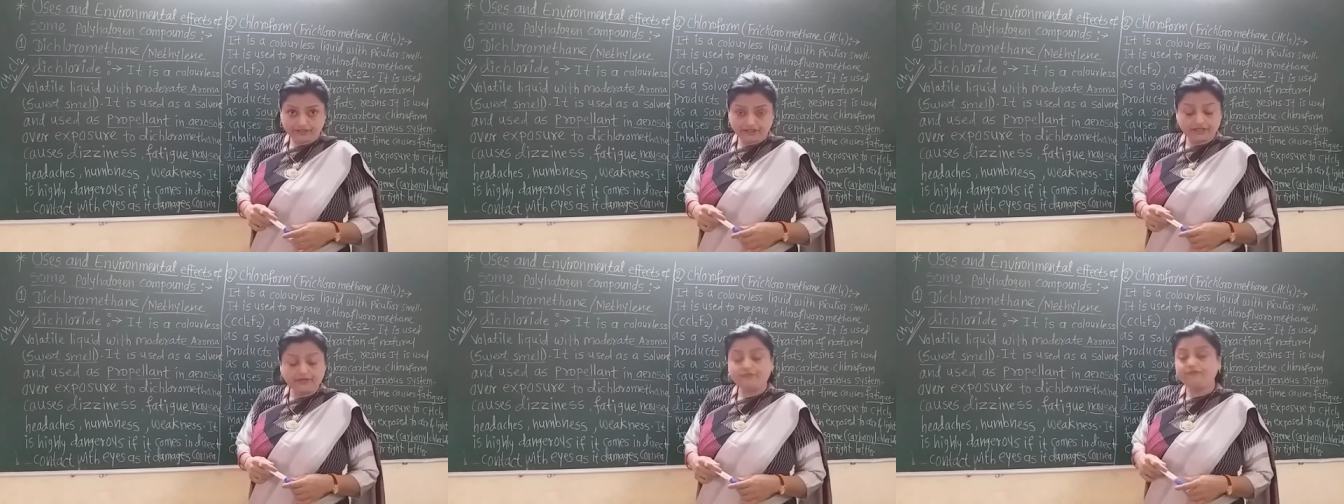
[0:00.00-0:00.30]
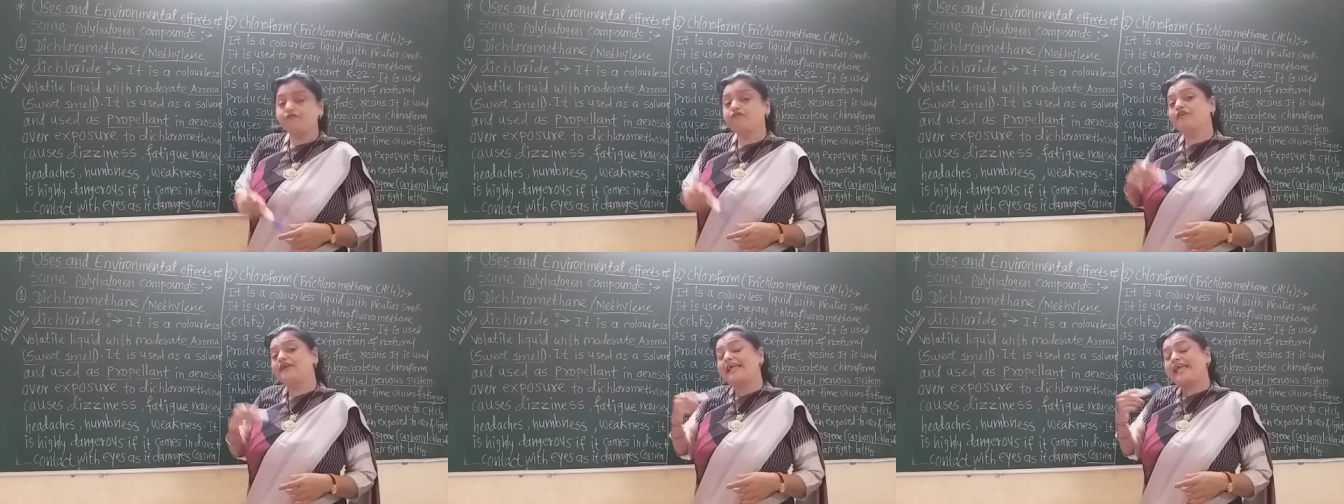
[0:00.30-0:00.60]

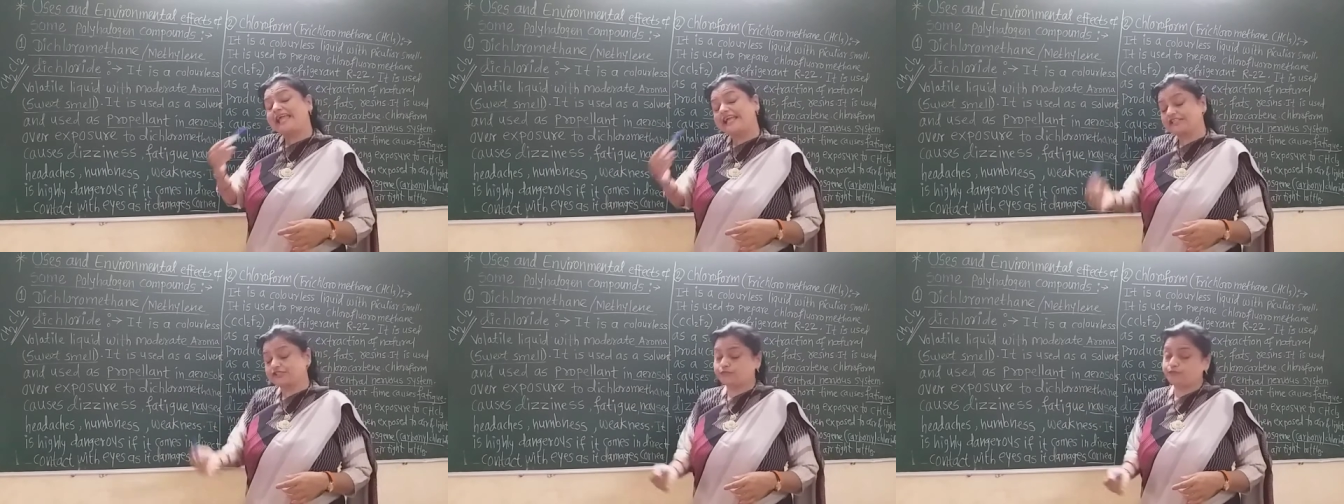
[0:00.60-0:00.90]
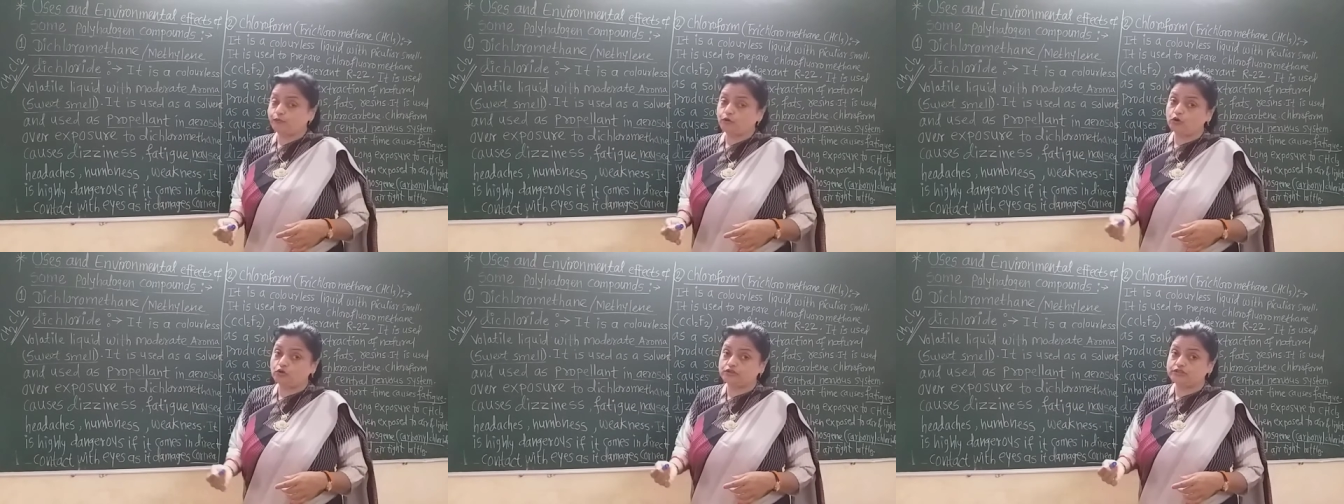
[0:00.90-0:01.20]
if we
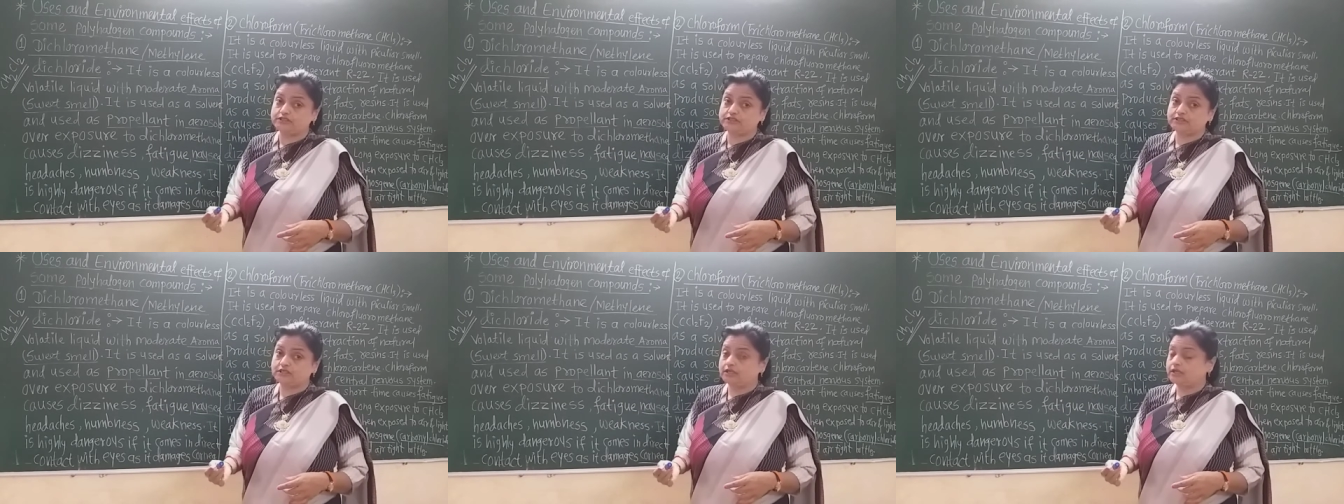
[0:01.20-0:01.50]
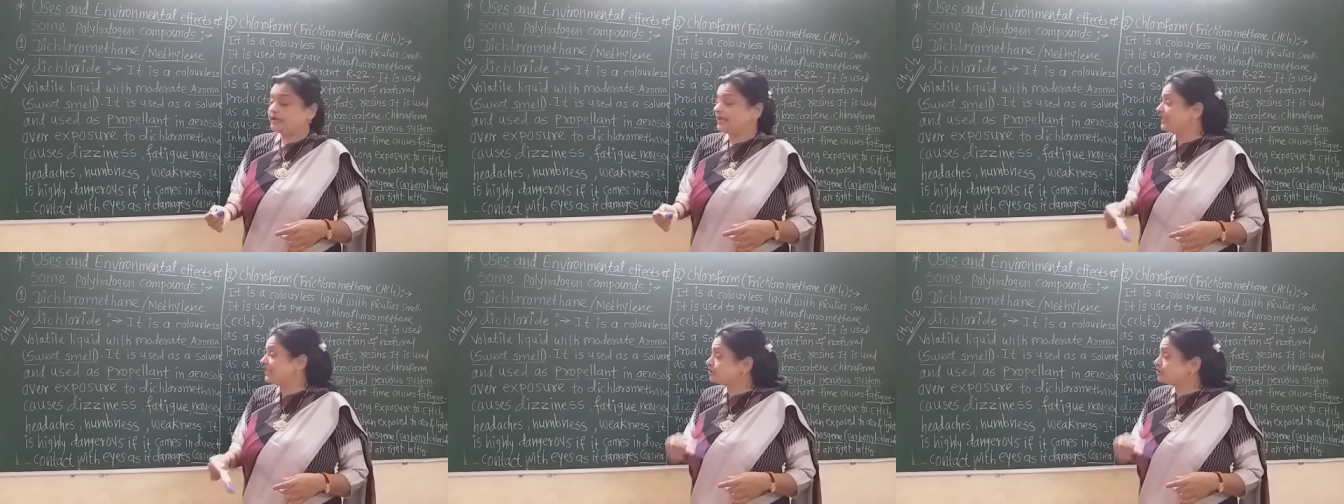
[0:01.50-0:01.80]
expose
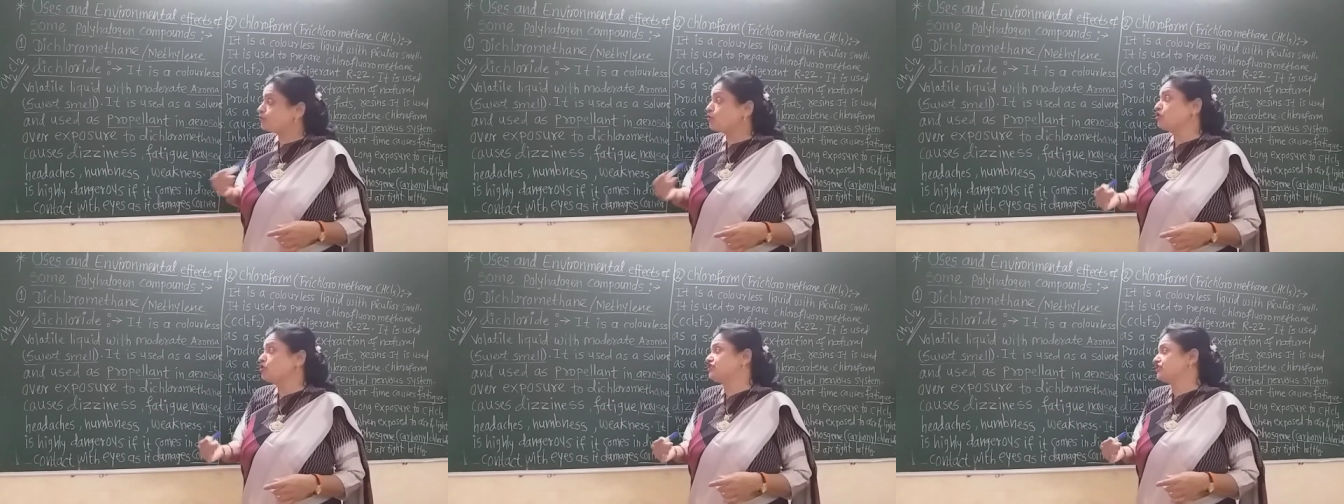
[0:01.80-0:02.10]
this